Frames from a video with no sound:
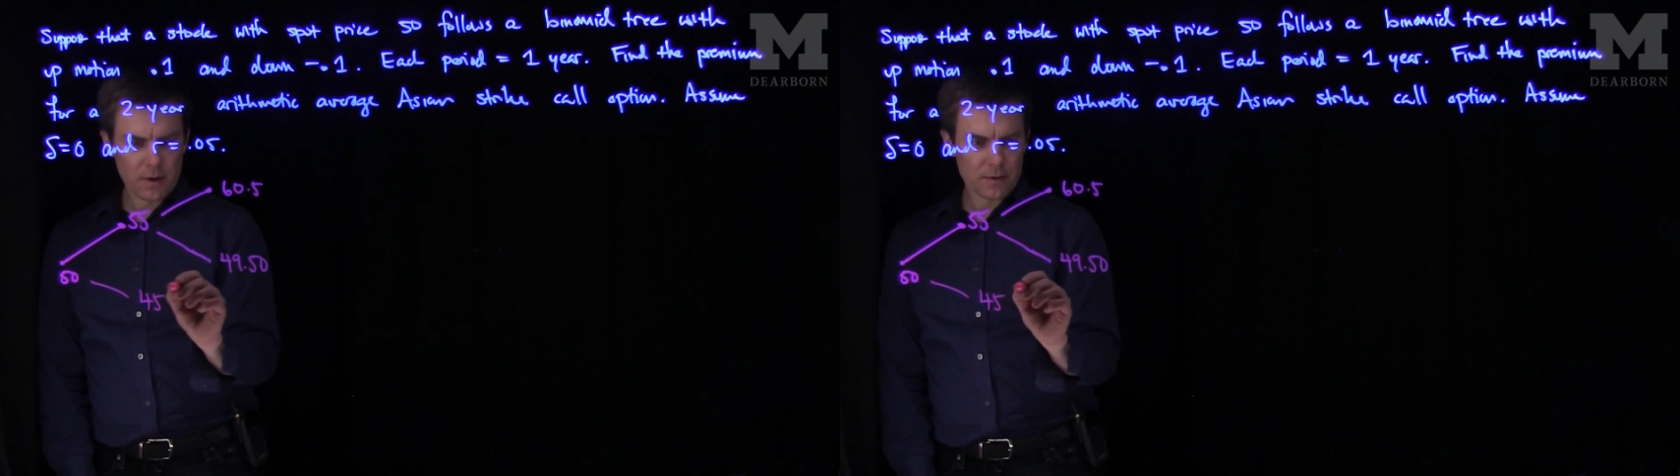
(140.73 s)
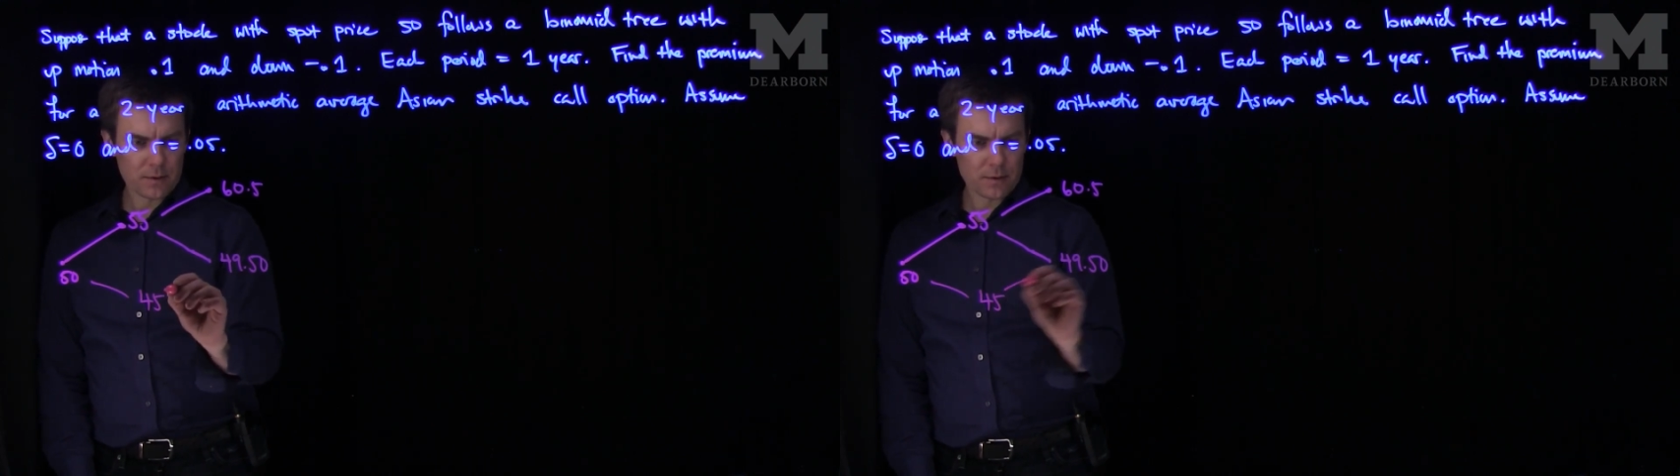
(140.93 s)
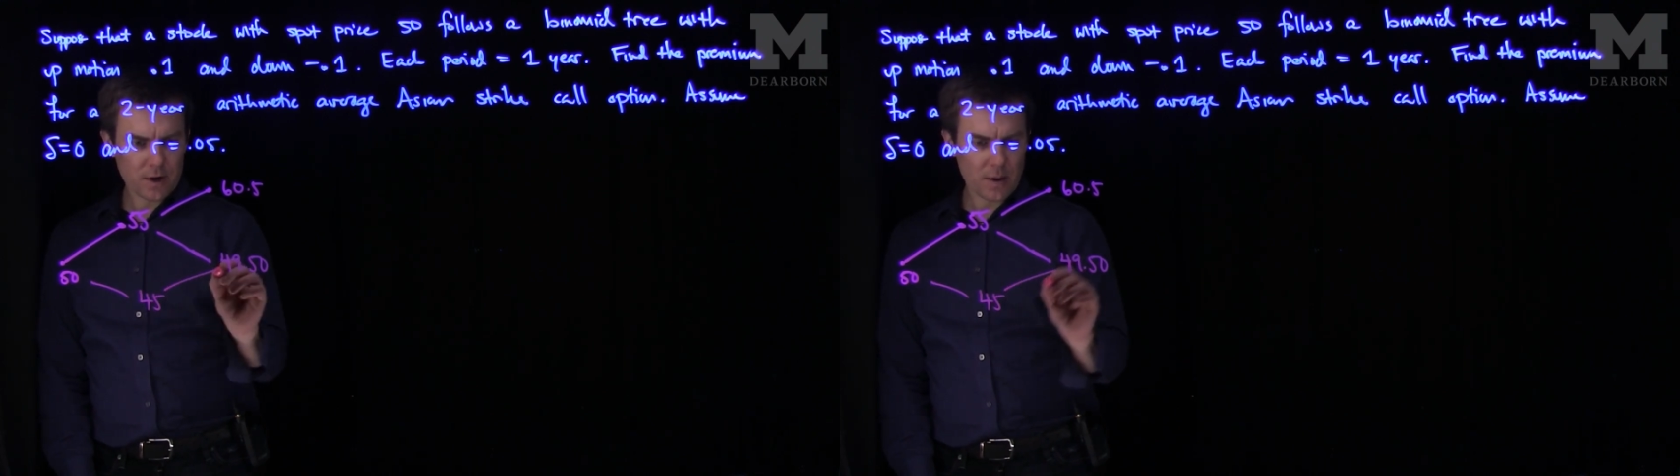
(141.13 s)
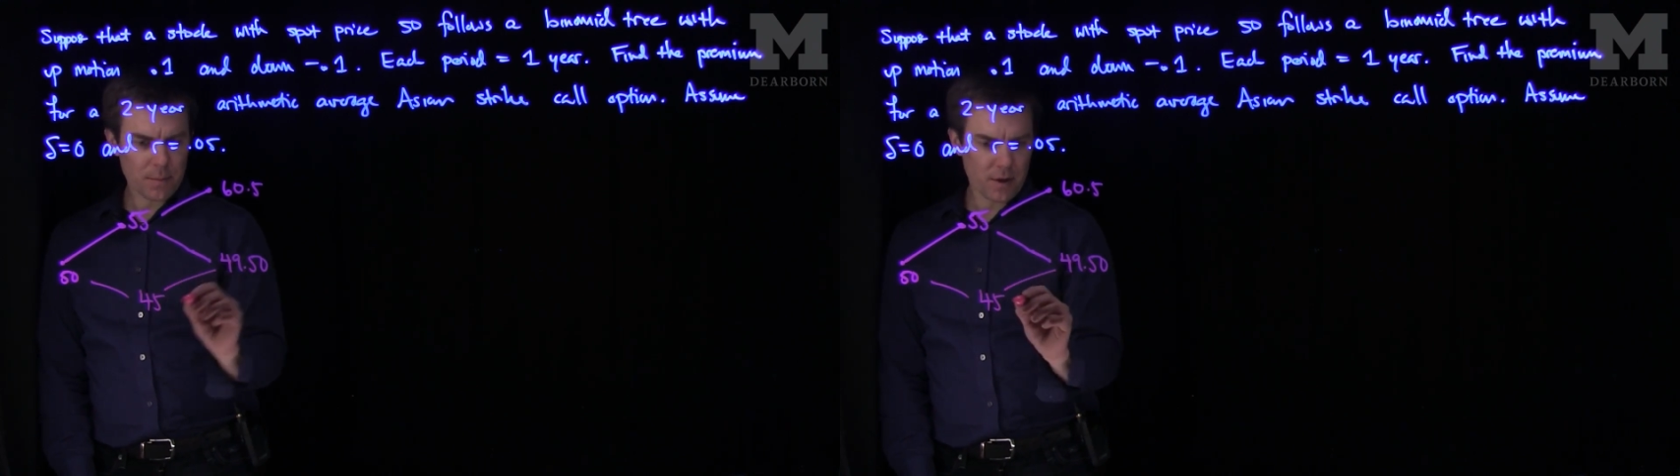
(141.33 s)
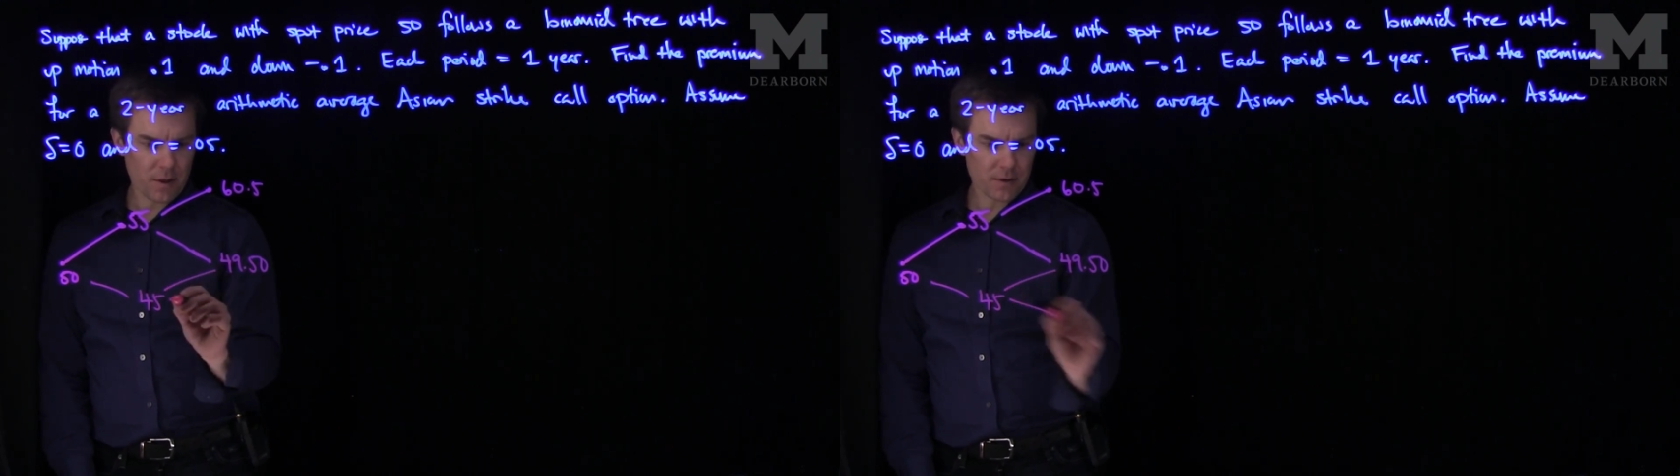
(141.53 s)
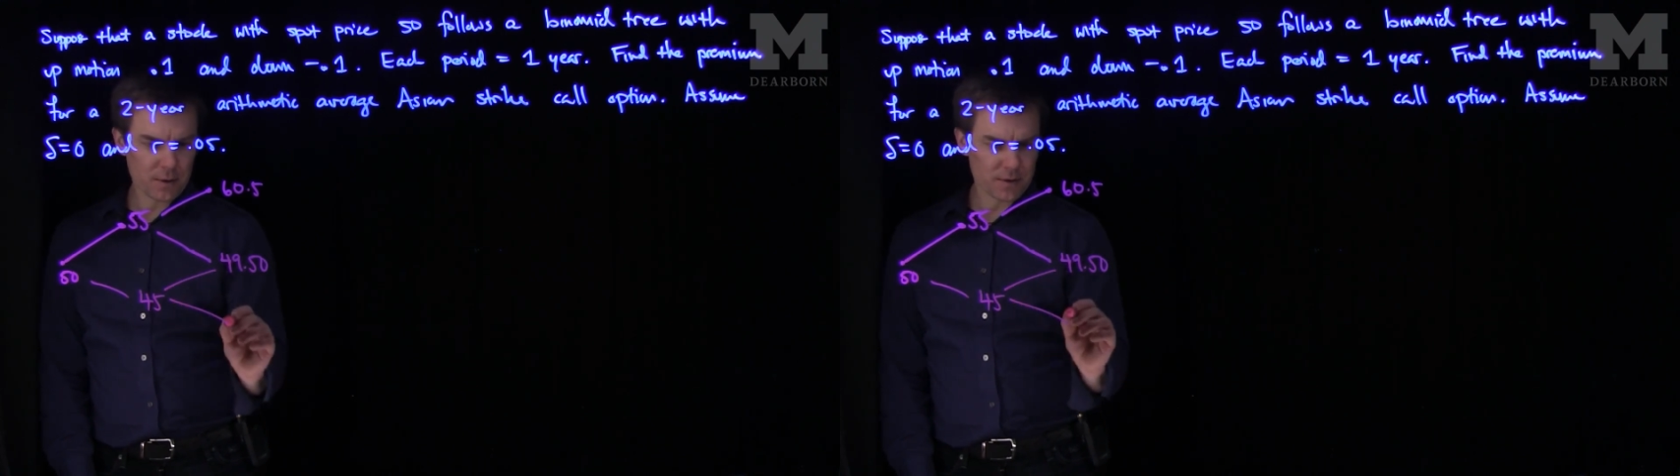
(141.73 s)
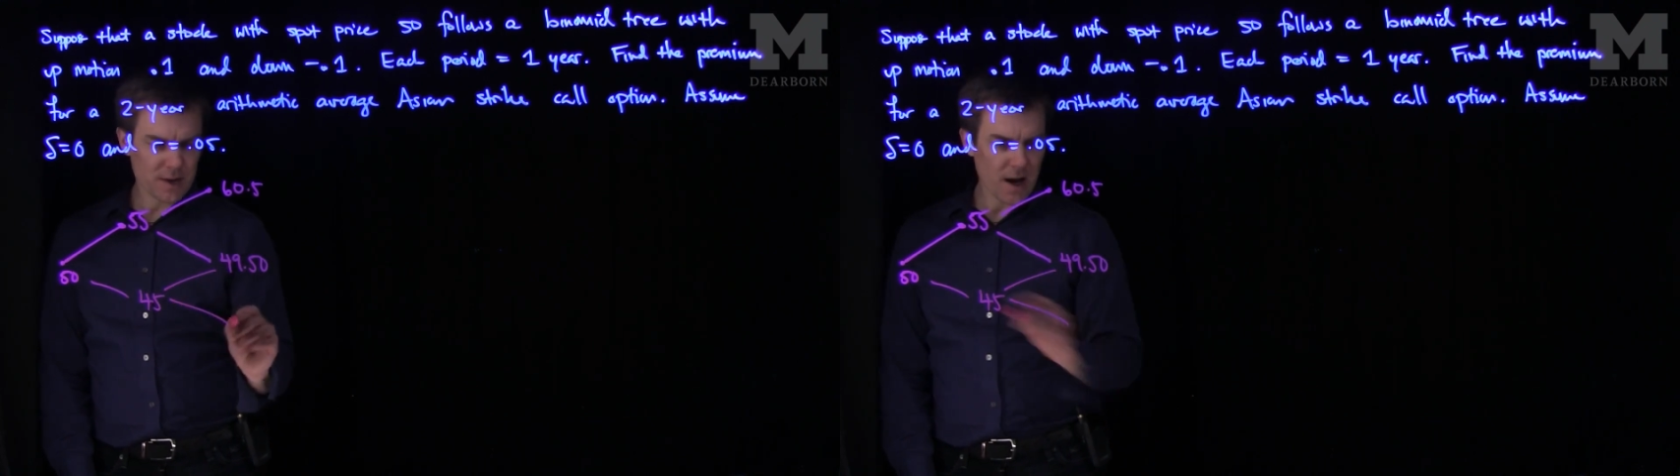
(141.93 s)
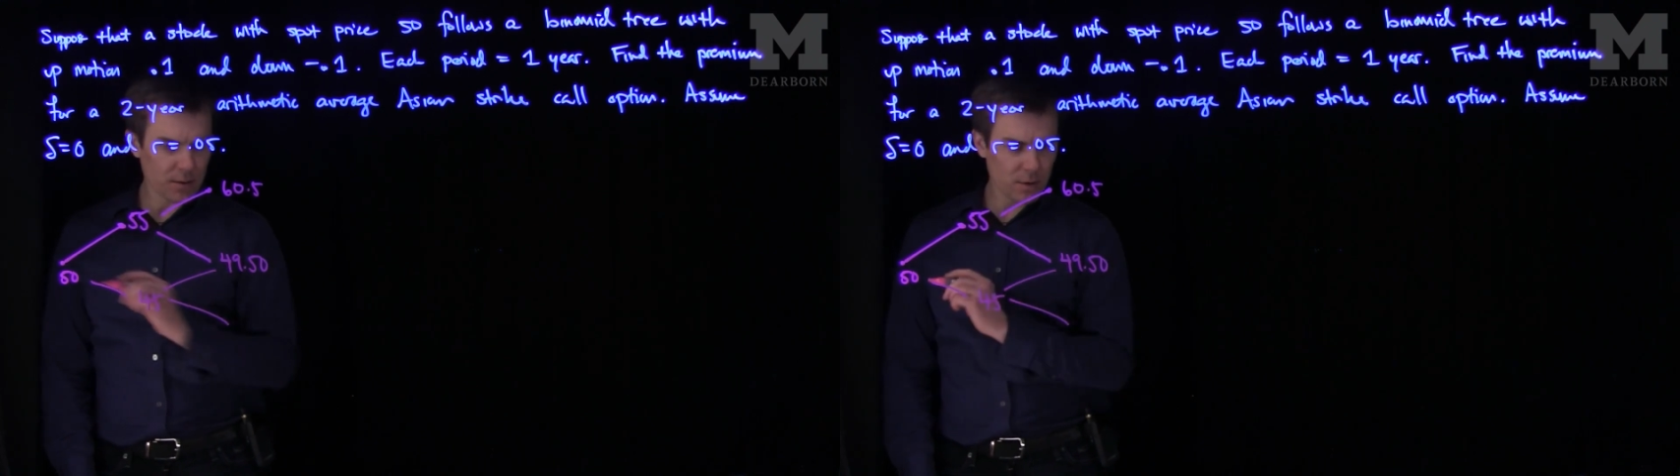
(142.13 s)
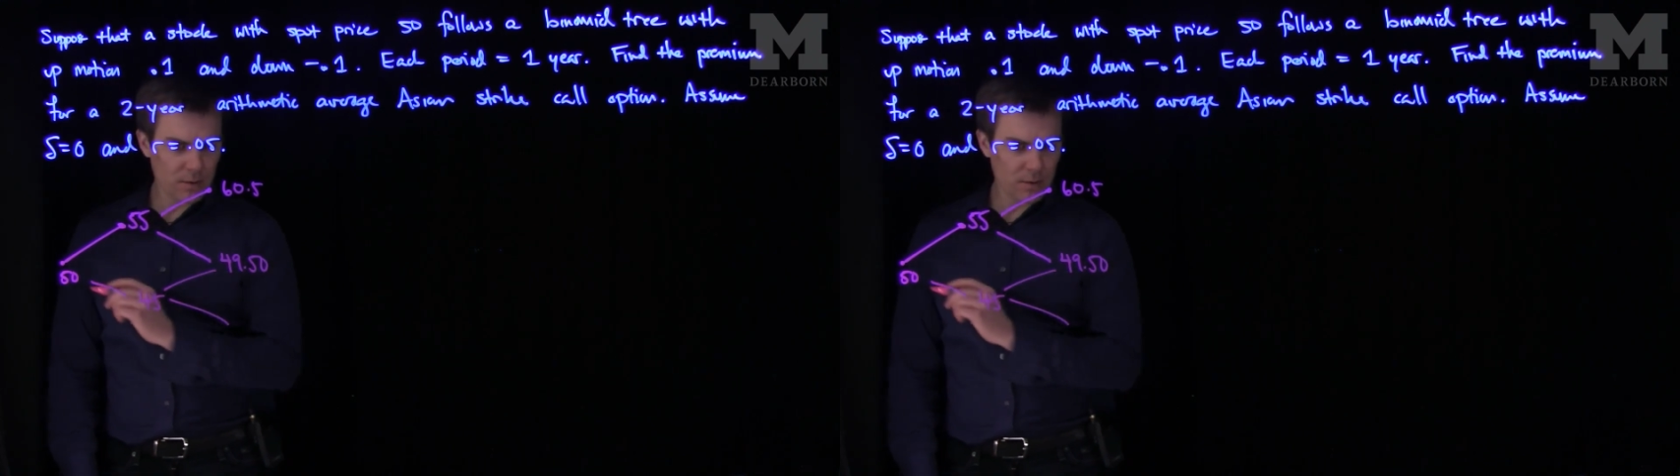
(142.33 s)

This goes up, and then this goes down.